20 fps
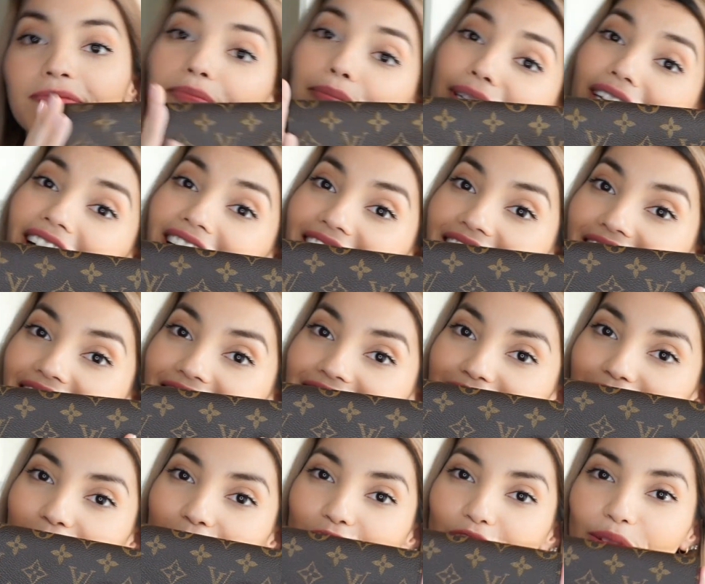But yeah, guys,
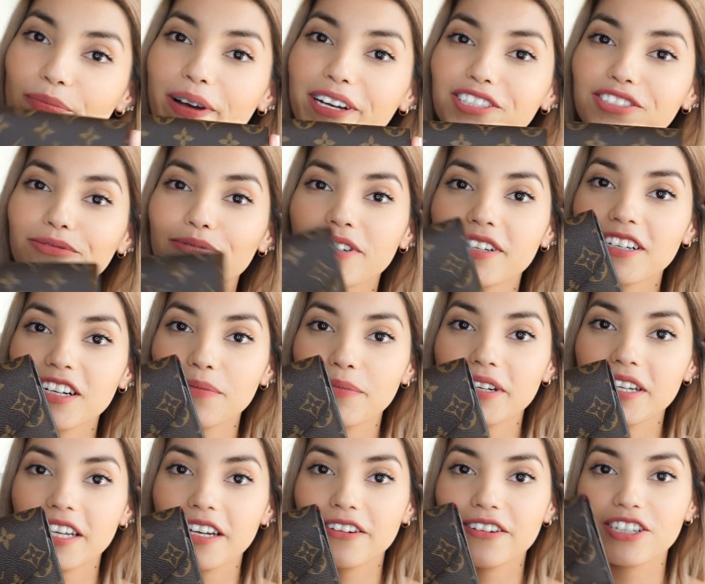um, I just wanted to come in
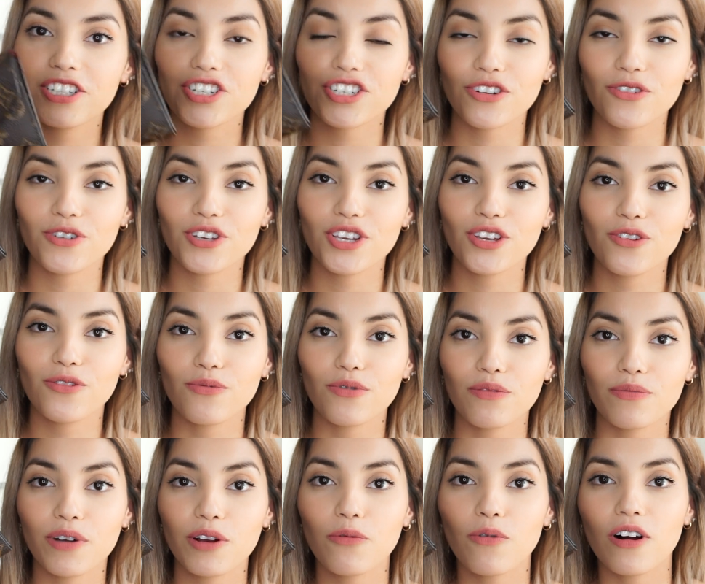here and show you
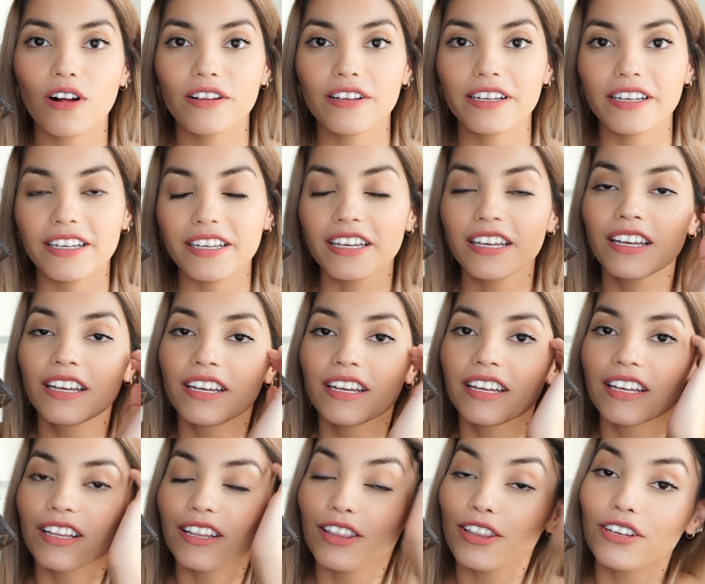what my wallet
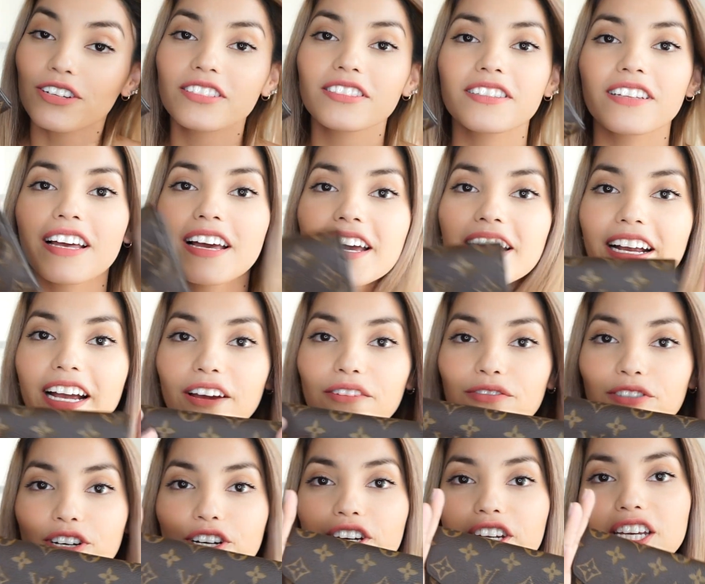looks like
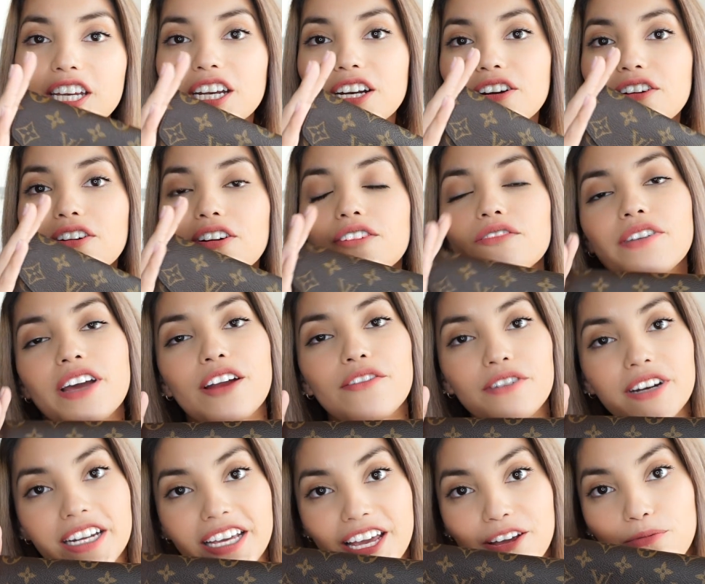after a year of
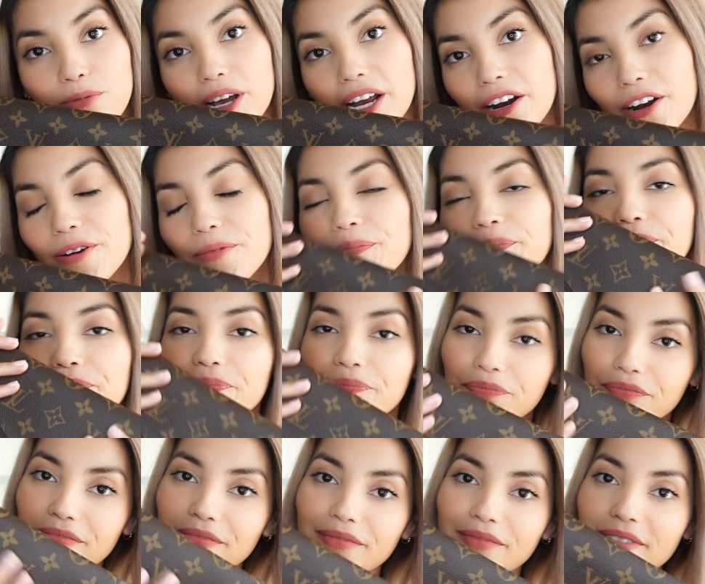everyday wear.
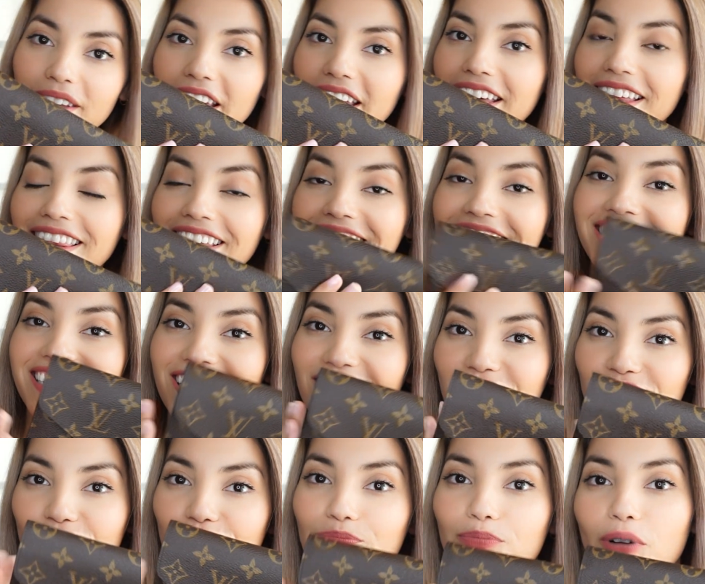And like I said,
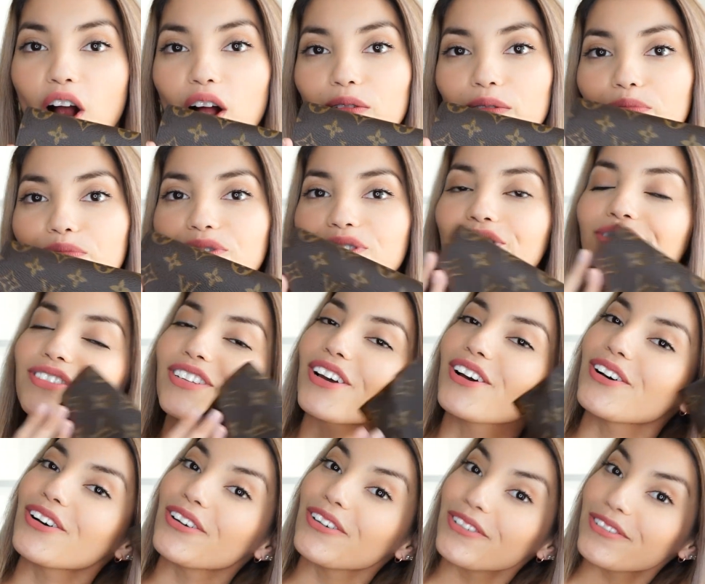no problems.
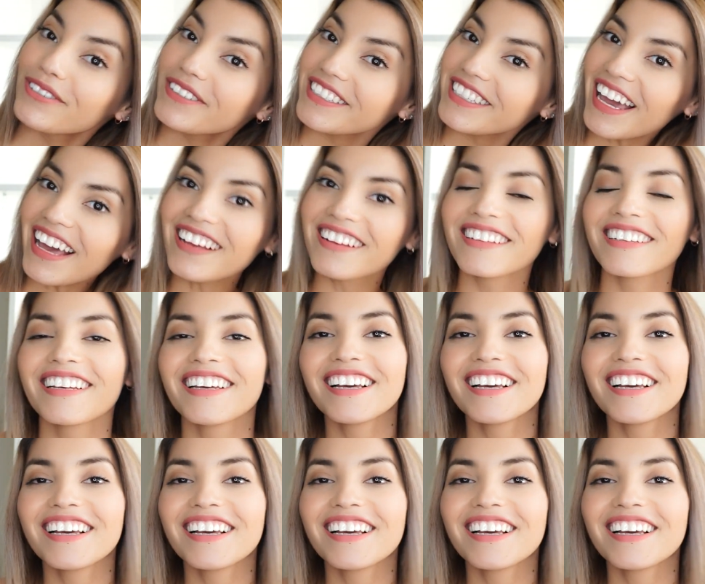So yeah.